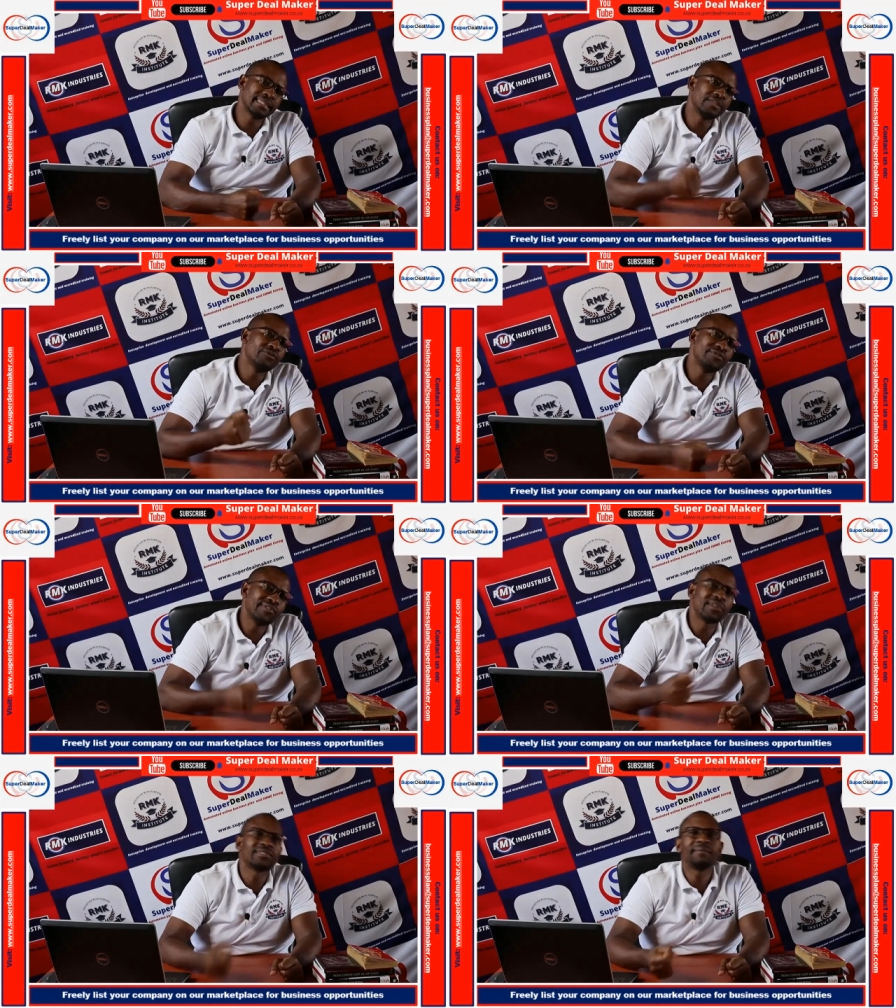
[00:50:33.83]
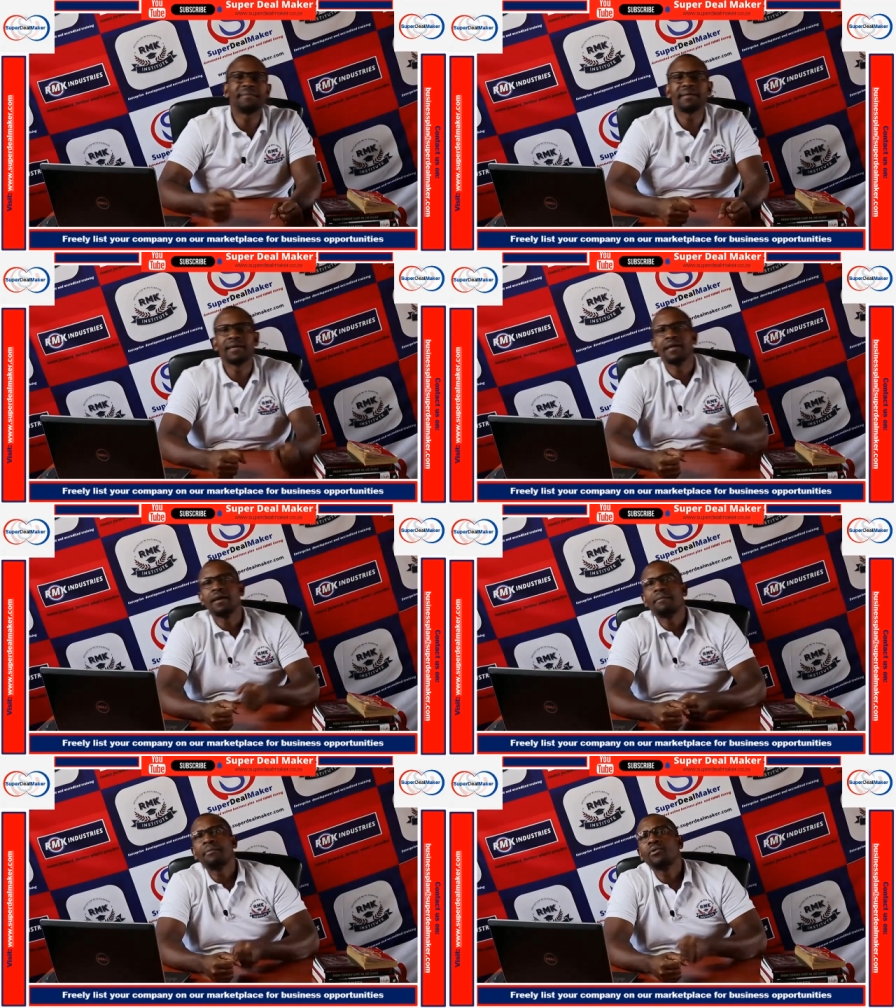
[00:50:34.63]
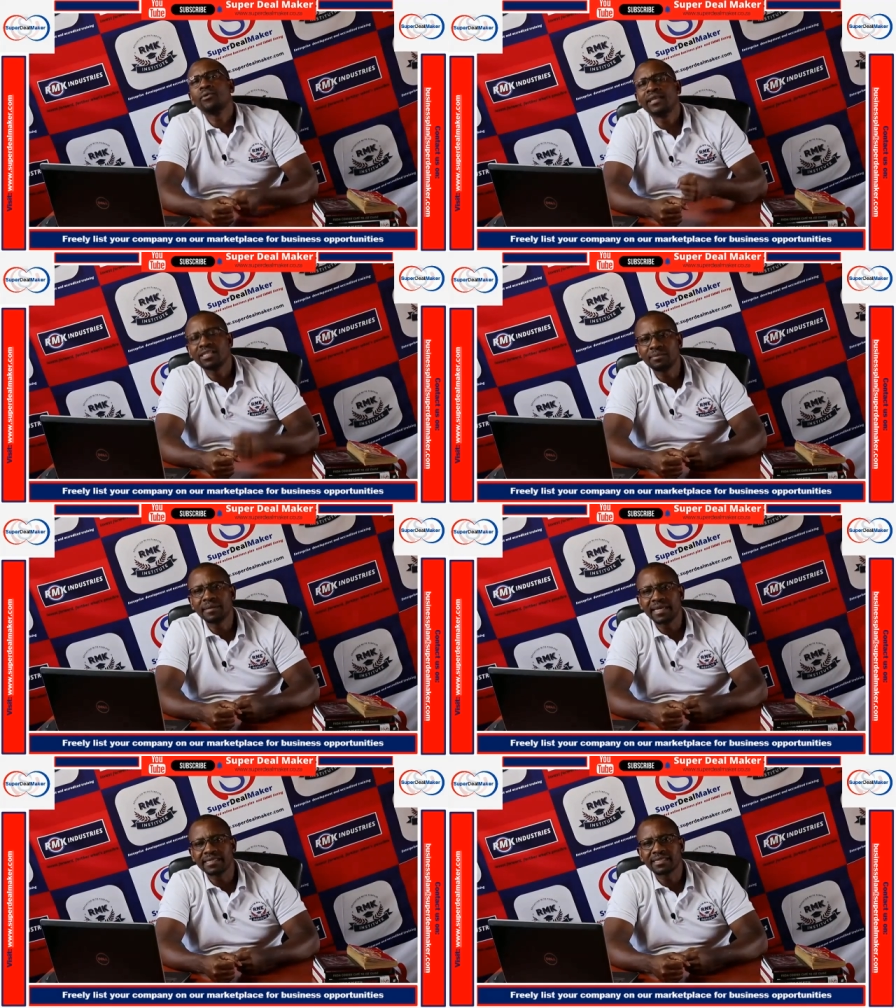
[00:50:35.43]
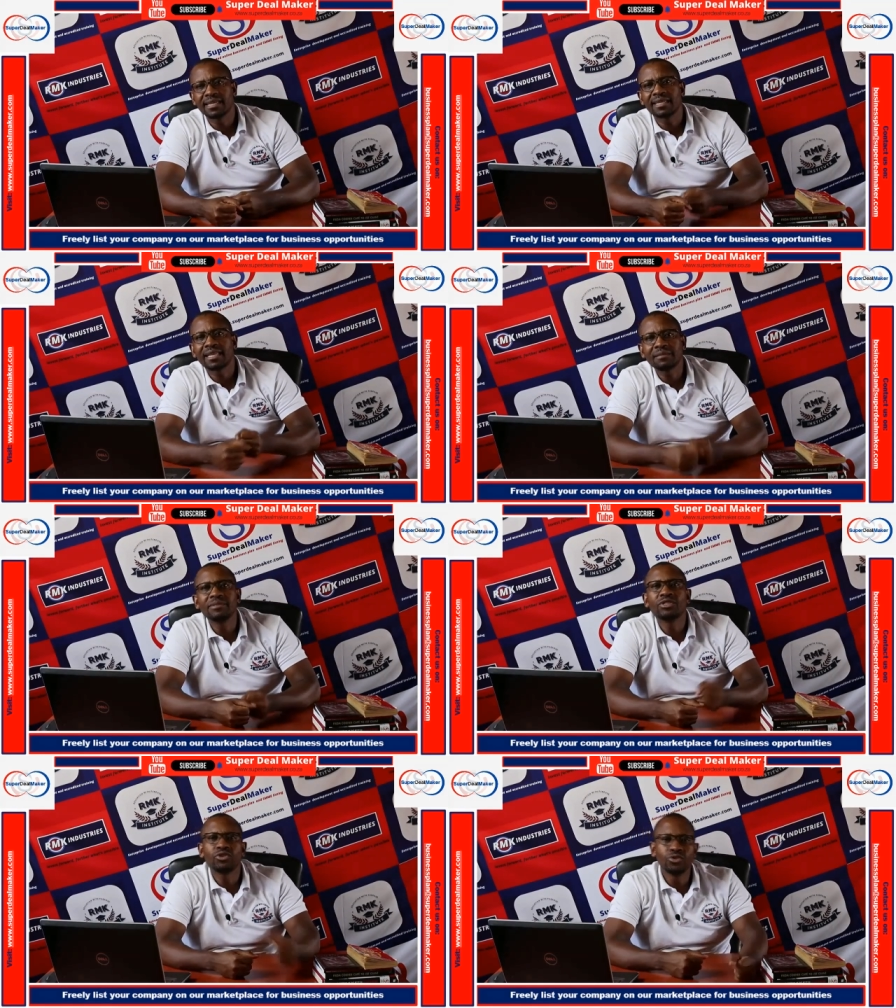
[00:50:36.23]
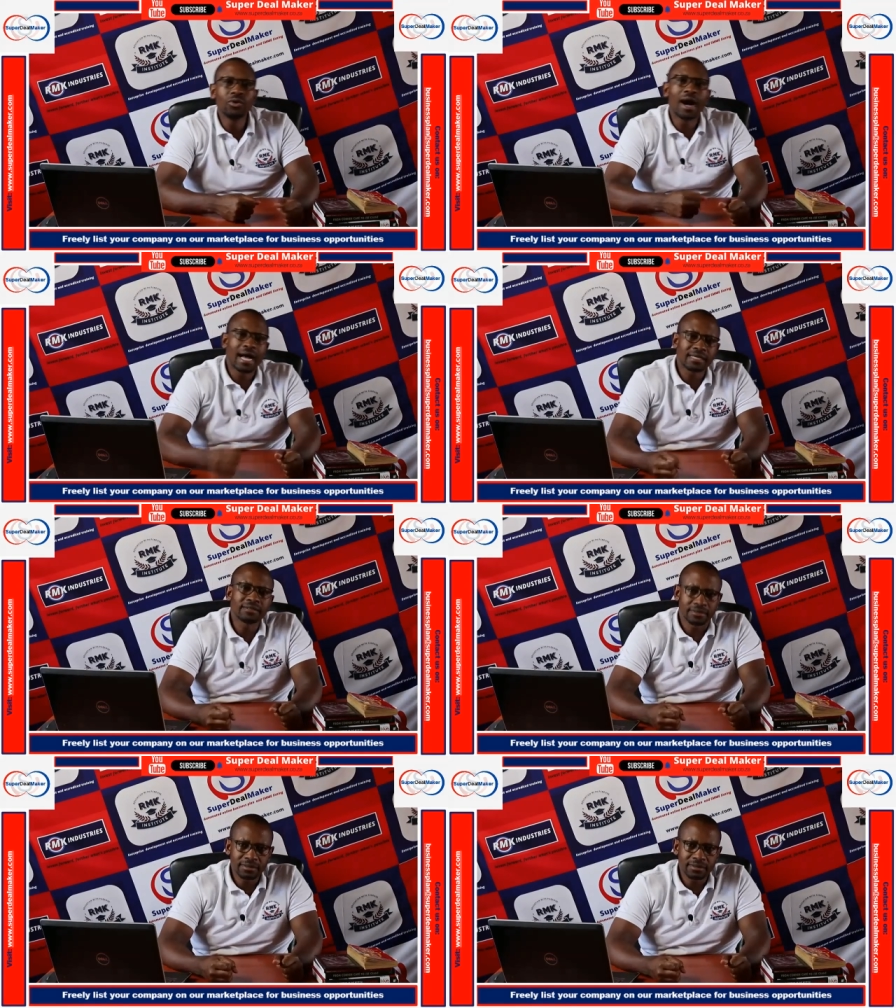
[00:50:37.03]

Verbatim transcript: And if you're not keeping people with the experience, that means you are